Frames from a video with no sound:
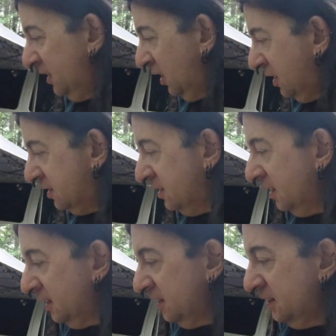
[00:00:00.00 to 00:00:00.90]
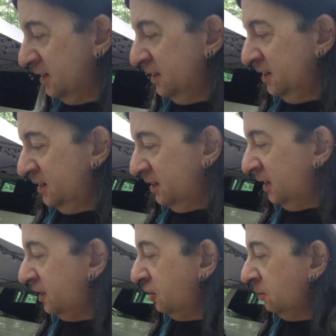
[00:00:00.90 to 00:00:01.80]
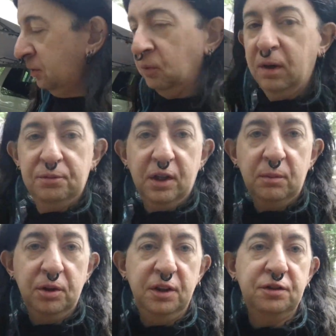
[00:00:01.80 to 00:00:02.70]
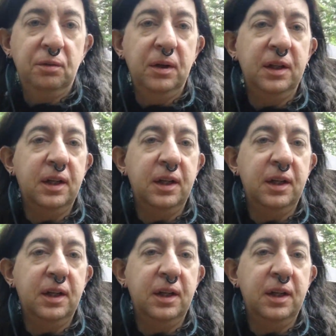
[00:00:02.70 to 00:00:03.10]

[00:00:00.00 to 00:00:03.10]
not terribly warm, so I can put this away